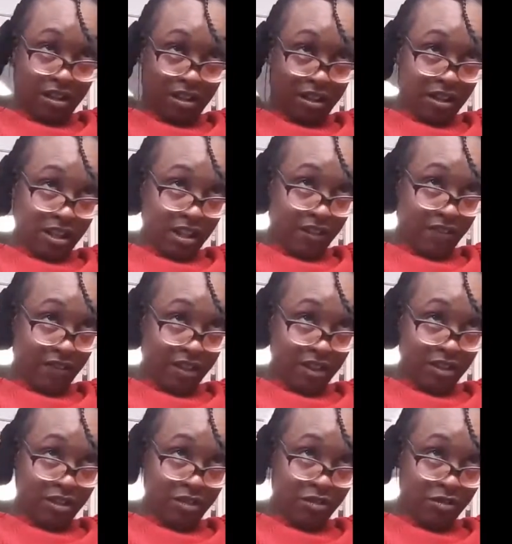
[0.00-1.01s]
Cause if
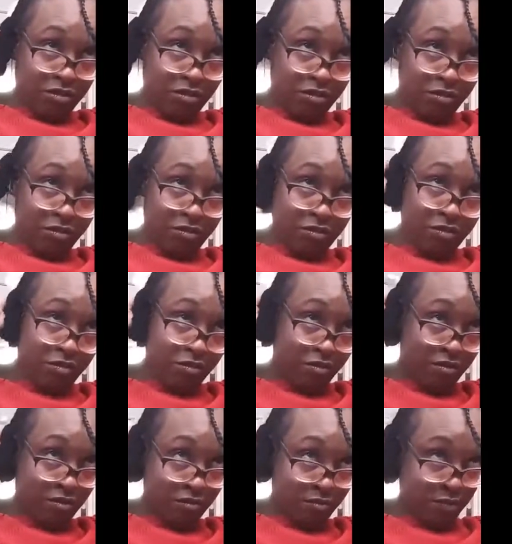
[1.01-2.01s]
it's too
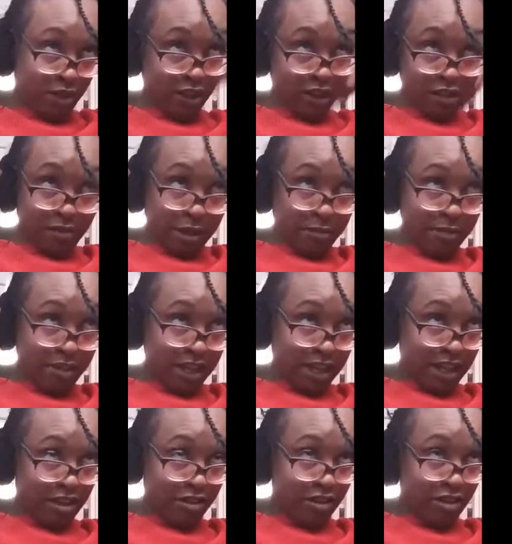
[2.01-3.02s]
much paper
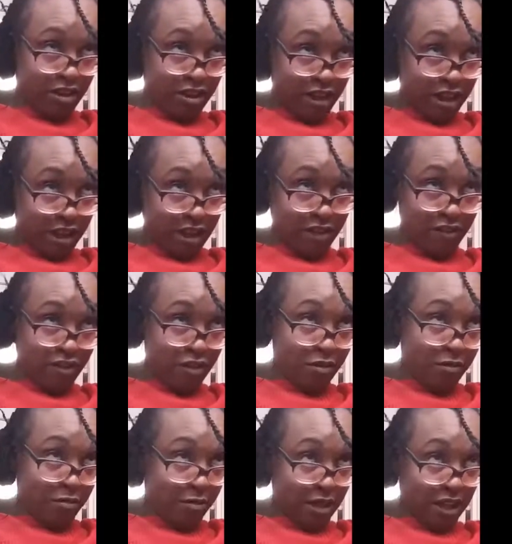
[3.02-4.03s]
towel, you're gonna have a
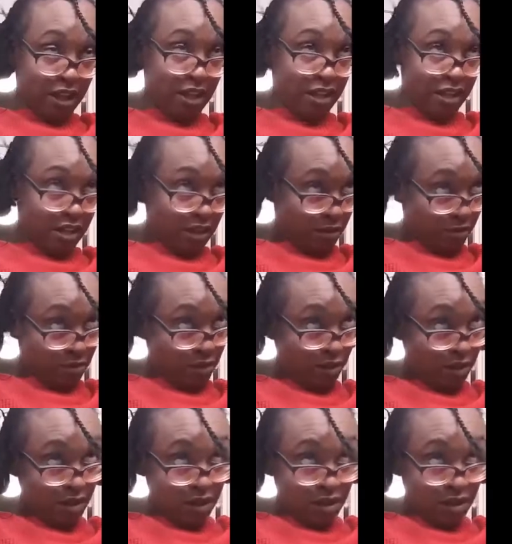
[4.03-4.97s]
big dumb